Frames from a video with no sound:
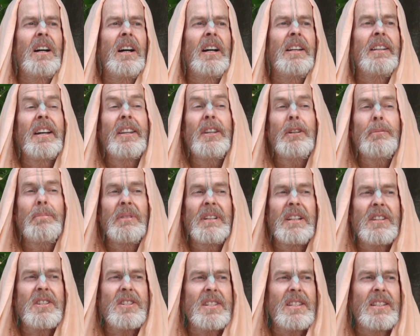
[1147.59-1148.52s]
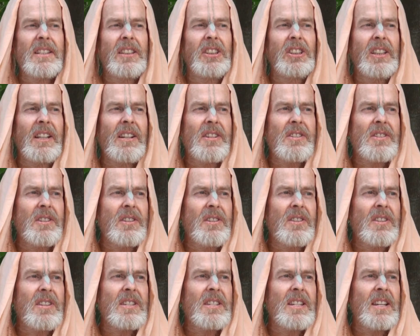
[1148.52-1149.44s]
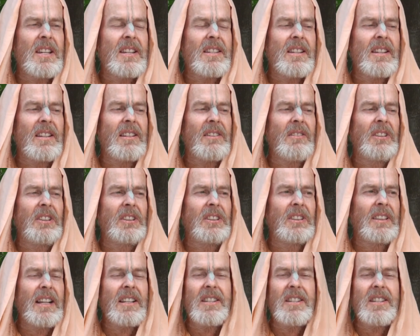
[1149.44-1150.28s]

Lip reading: In other places in Shastras, it says that Krishna,